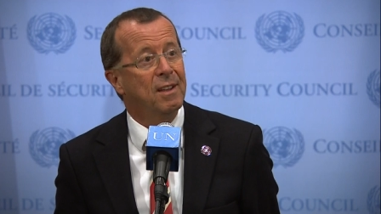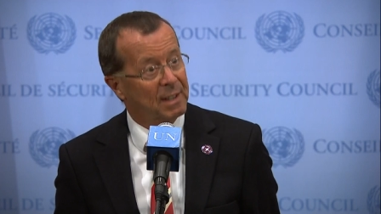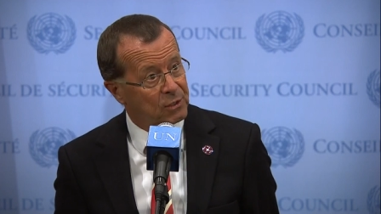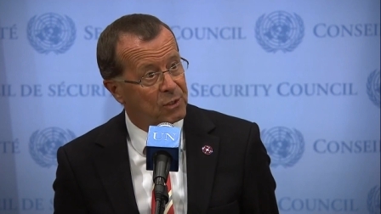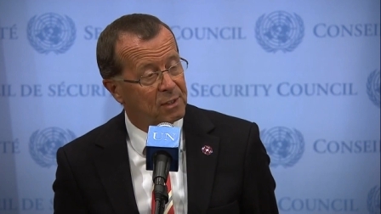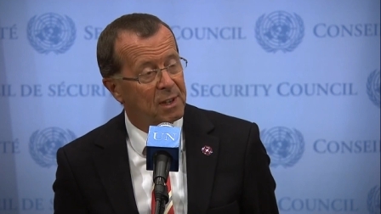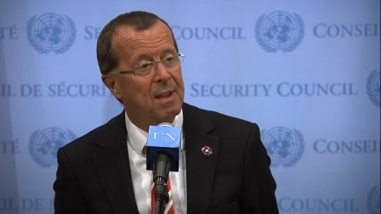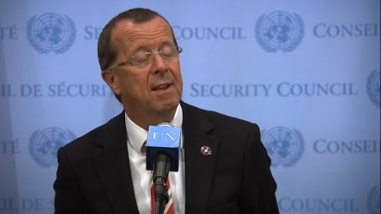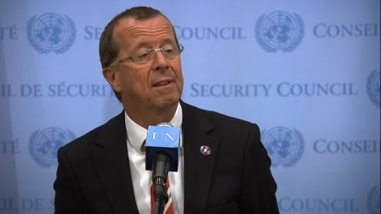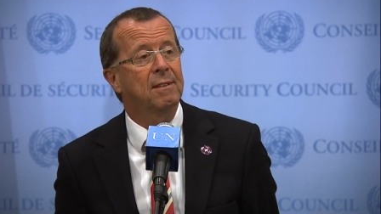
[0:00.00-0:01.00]

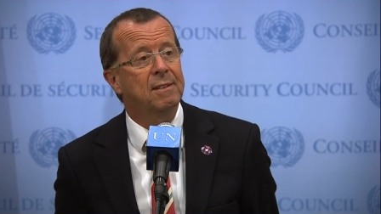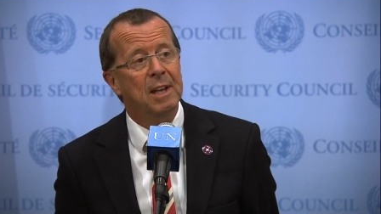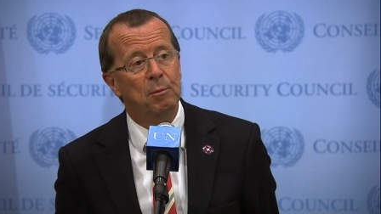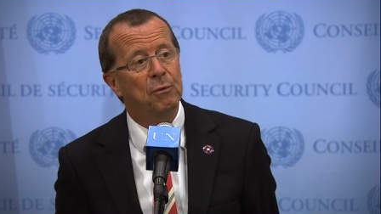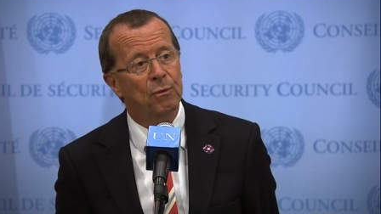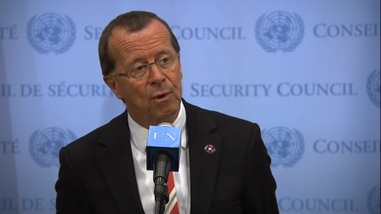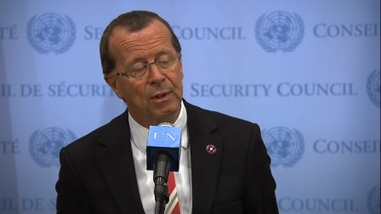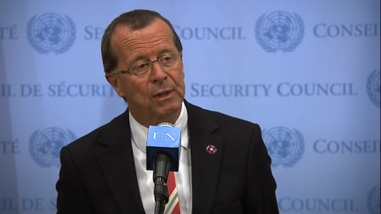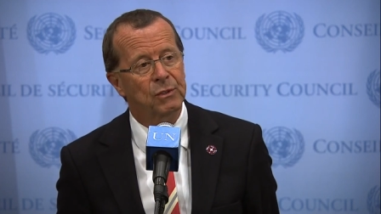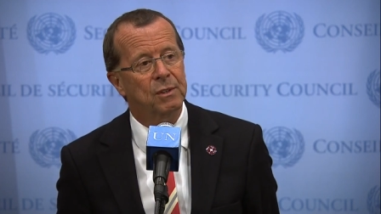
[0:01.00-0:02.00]
Yesterday and the day before
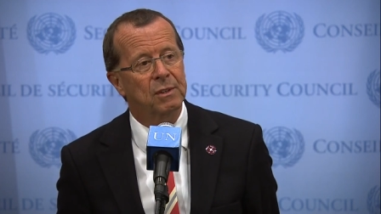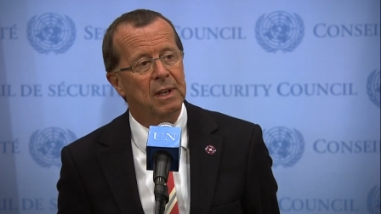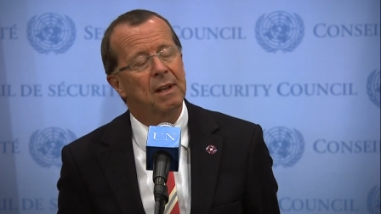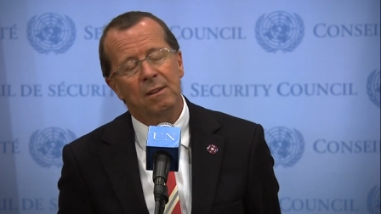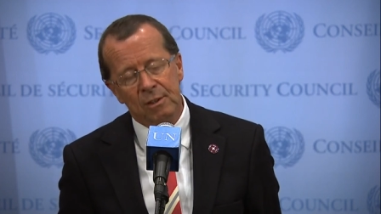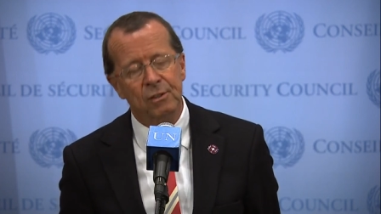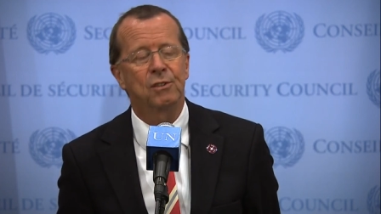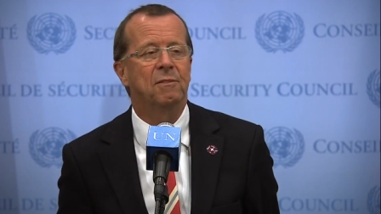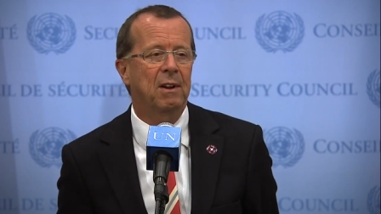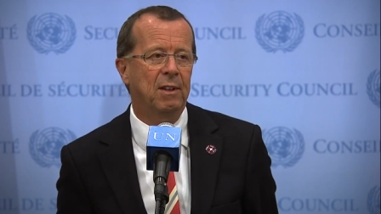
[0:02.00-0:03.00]
yesterday, and this
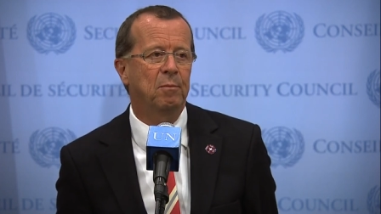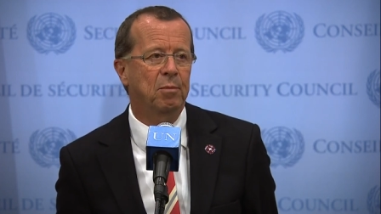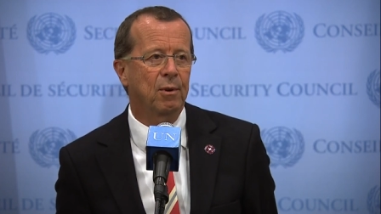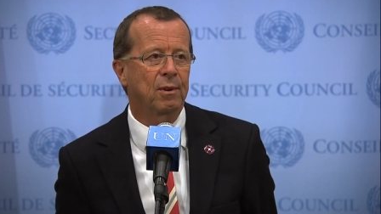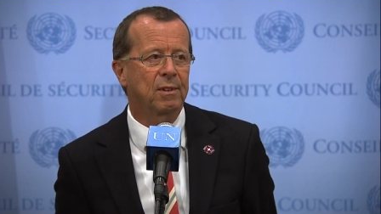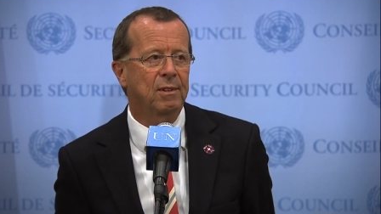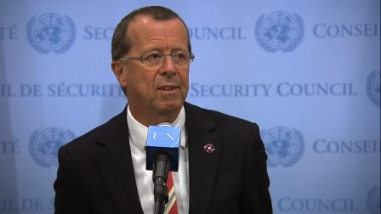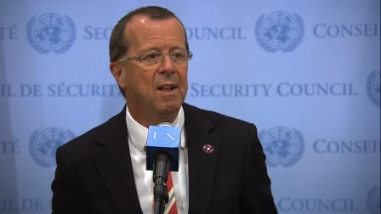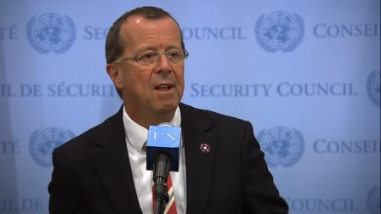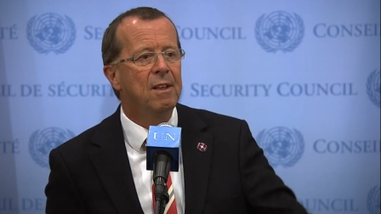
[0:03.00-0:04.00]
is very important,
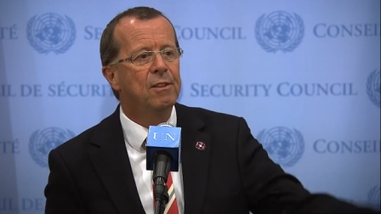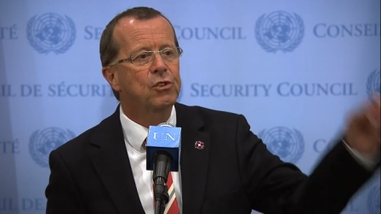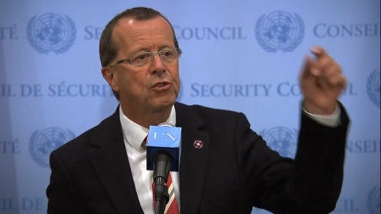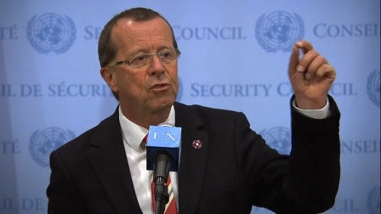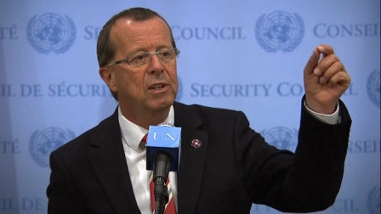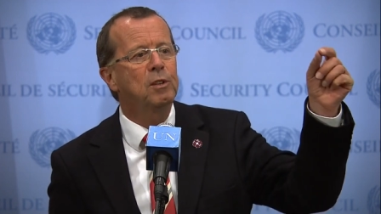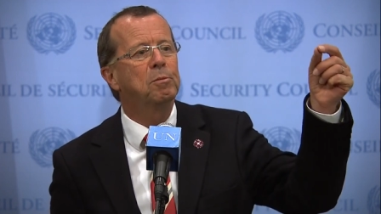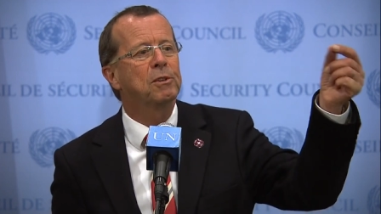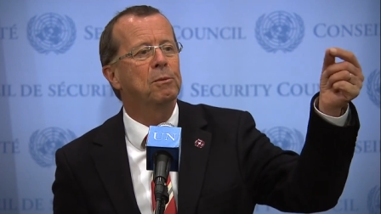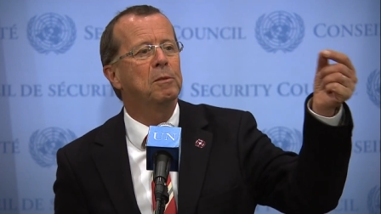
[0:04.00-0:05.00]
the street
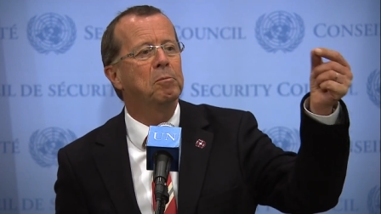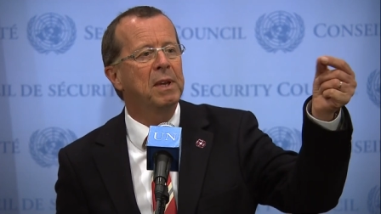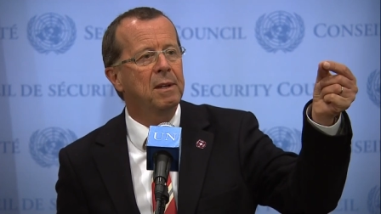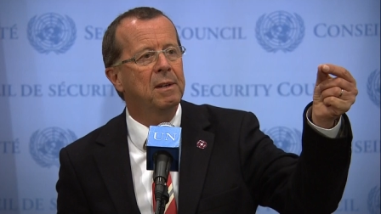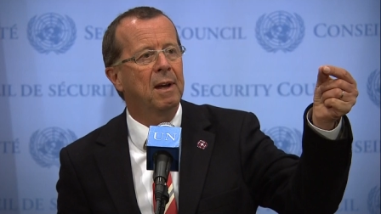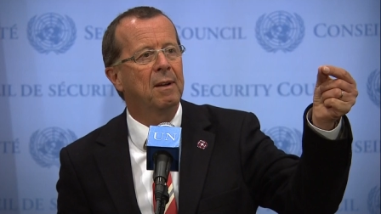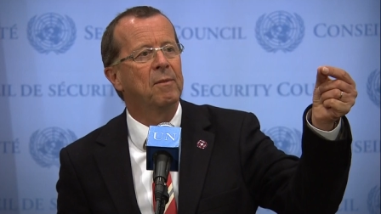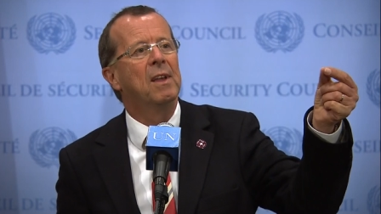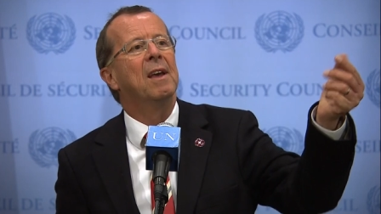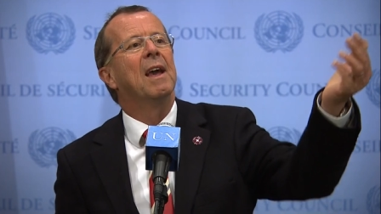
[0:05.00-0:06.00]
between Pinga
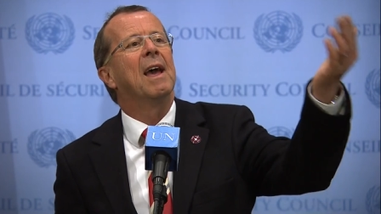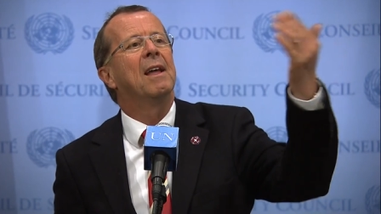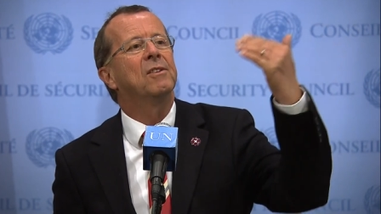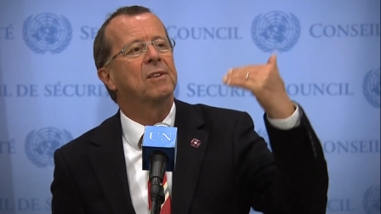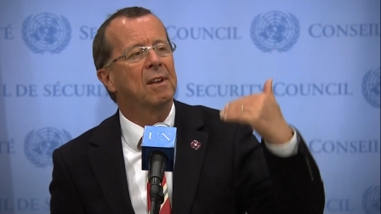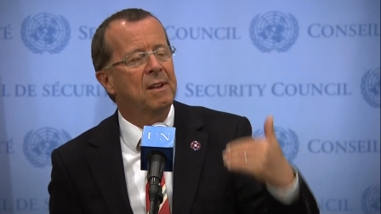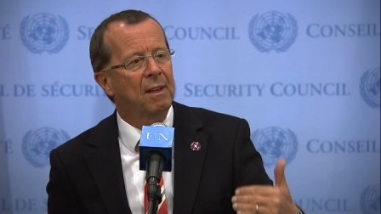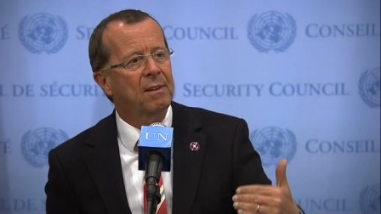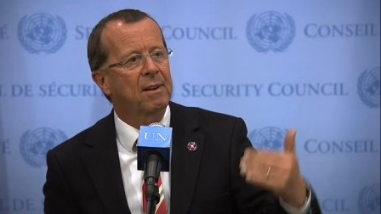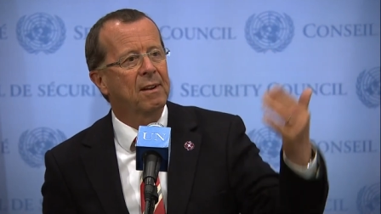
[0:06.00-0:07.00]
and
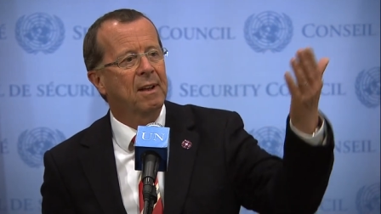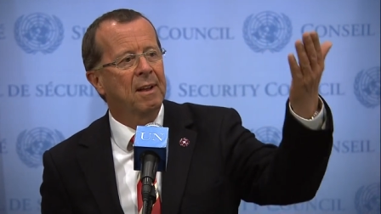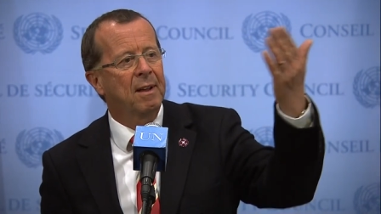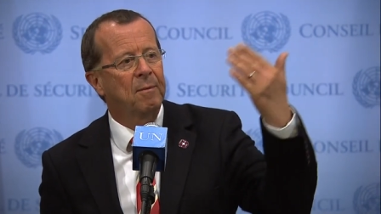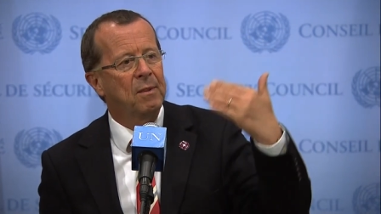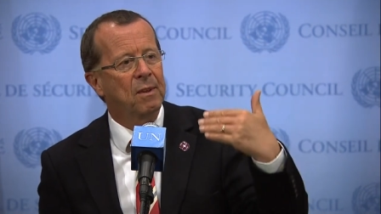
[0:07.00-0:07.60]
another, uh, uh,